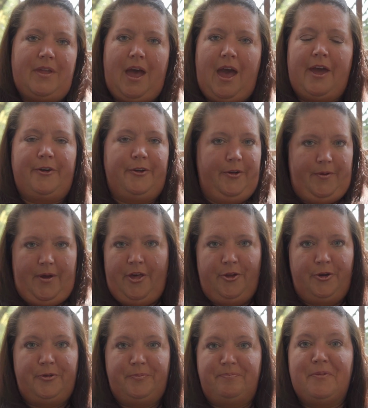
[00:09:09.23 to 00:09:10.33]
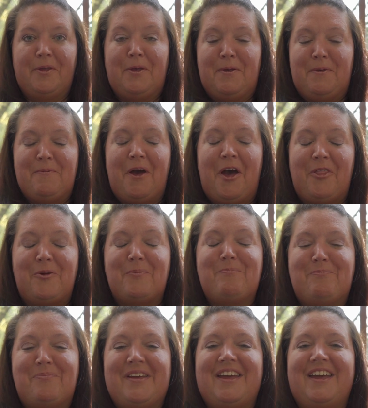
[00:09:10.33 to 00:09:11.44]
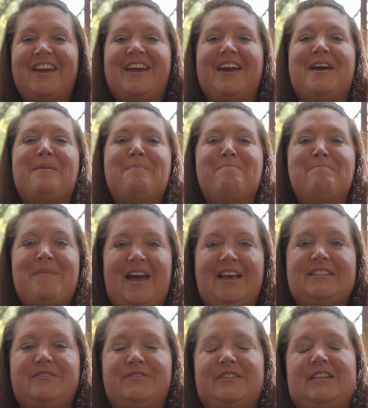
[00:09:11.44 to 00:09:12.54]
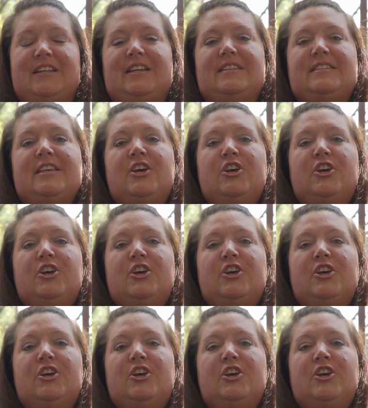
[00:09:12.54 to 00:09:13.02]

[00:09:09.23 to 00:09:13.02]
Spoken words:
I don't know, other big, massive cities.